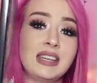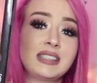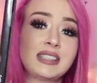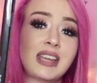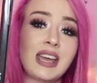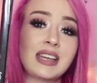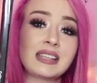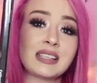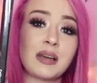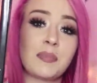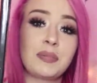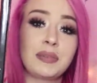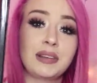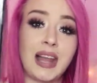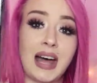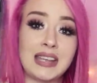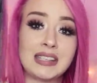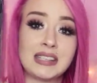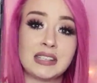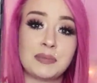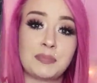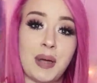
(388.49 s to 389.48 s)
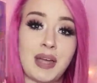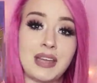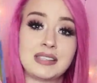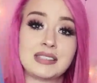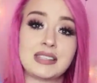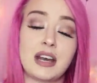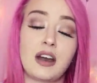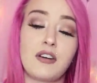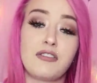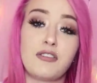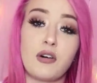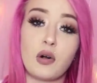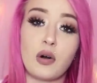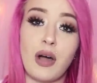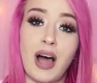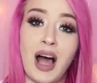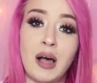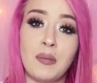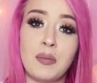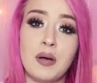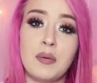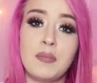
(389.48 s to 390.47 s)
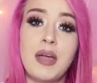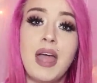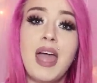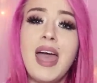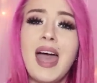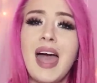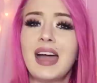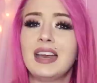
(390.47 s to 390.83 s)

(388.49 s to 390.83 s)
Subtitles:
It takes up less space than a photo album,